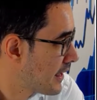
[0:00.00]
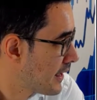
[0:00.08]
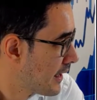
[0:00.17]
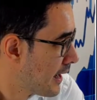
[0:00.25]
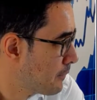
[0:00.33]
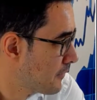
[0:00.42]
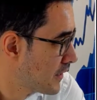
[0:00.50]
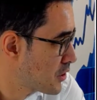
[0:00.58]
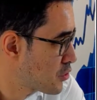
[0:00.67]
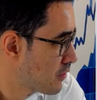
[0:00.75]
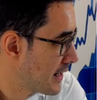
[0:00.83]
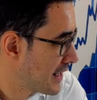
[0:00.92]
Amplify
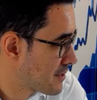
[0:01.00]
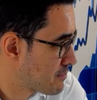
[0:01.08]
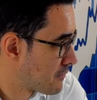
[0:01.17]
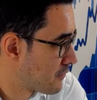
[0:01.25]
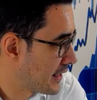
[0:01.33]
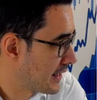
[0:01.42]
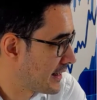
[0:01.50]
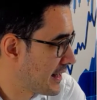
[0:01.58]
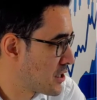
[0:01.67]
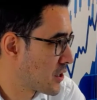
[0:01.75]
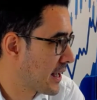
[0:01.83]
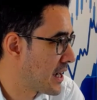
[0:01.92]
Trading is providing the
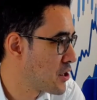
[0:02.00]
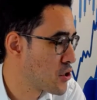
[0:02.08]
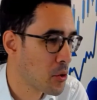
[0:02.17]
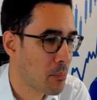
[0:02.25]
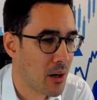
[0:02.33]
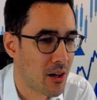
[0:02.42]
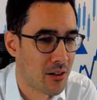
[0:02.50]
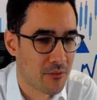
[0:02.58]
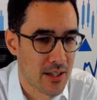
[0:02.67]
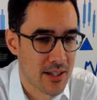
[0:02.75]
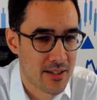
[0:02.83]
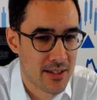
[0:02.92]
educational part of
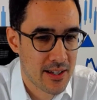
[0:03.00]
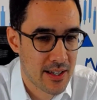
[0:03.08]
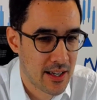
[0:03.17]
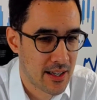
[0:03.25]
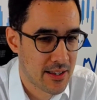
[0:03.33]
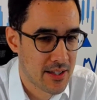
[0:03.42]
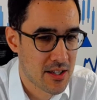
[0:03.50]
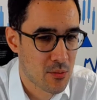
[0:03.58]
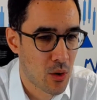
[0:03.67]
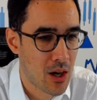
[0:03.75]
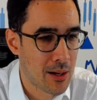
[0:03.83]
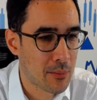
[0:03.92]
this. This is
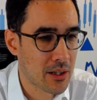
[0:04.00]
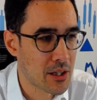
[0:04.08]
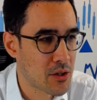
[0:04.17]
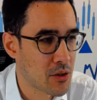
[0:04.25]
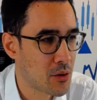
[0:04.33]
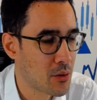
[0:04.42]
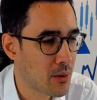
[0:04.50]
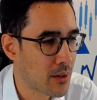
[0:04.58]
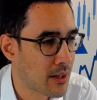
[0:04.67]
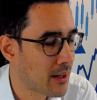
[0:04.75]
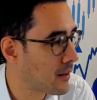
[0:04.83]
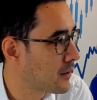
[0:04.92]
what I'm going to do.
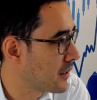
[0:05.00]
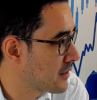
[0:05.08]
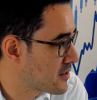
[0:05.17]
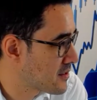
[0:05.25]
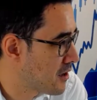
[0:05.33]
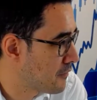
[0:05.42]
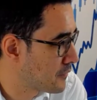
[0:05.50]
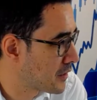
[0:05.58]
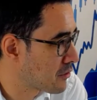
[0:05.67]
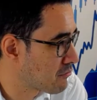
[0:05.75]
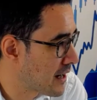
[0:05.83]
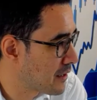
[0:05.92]
I'm going to start from the
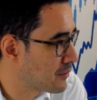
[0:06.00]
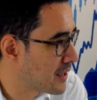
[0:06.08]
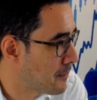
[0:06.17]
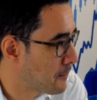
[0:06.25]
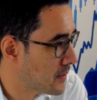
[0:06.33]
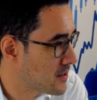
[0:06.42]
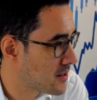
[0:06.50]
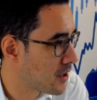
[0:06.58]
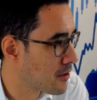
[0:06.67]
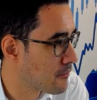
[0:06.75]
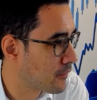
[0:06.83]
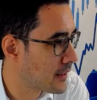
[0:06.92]
ground up, so
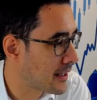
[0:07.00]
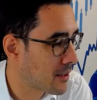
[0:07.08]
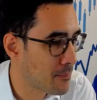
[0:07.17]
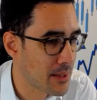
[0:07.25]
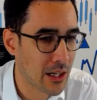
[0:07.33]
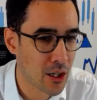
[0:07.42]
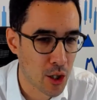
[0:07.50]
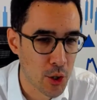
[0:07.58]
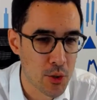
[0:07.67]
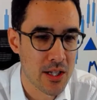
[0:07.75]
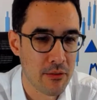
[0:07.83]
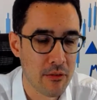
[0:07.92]
hopefully it can be
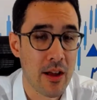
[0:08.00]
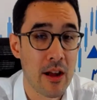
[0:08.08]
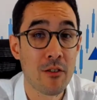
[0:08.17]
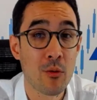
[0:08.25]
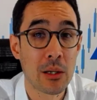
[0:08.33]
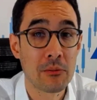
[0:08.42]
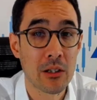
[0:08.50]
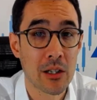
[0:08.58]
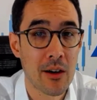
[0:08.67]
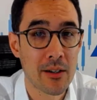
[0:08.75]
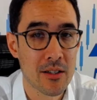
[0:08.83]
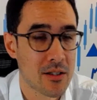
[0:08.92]
inclusive of everyone,
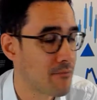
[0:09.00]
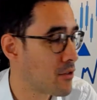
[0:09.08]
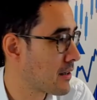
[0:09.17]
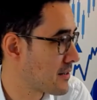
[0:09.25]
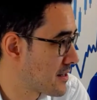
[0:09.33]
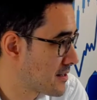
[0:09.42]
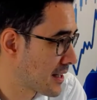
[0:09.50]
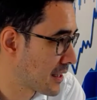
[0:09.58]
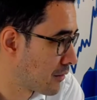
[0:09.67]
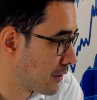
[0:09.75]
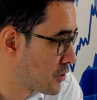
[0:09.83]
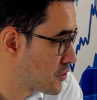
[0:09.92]
regardless of your existing
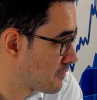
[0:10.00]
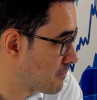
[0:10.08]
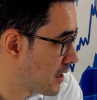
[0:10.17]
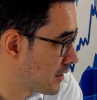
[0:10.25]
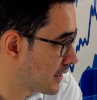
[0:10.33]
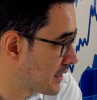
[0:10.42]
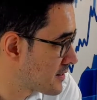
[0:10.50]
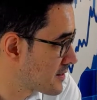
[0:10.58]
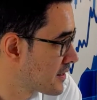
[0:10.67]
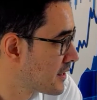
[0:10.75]
knowledge of markets.